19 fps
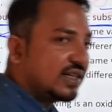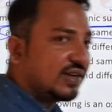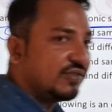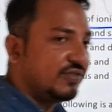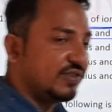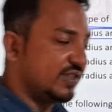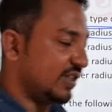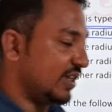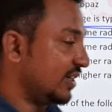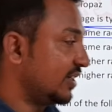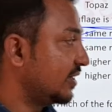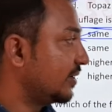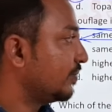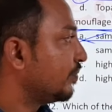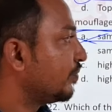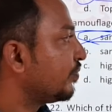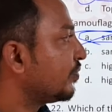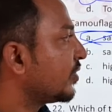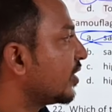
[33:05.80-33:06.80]
deficient.
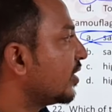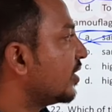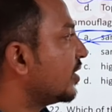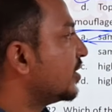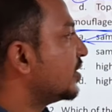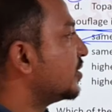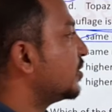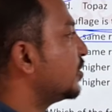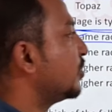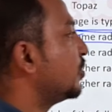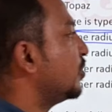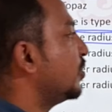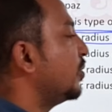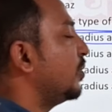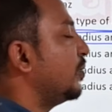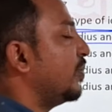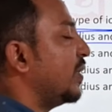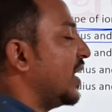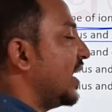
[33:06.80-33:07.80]
So
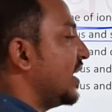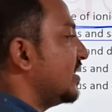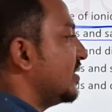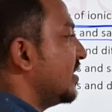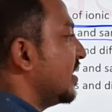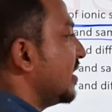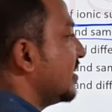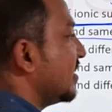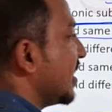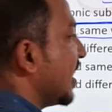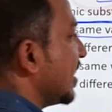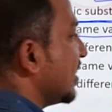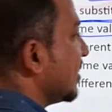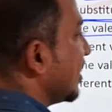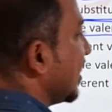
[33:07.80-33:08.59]
to balance that charge,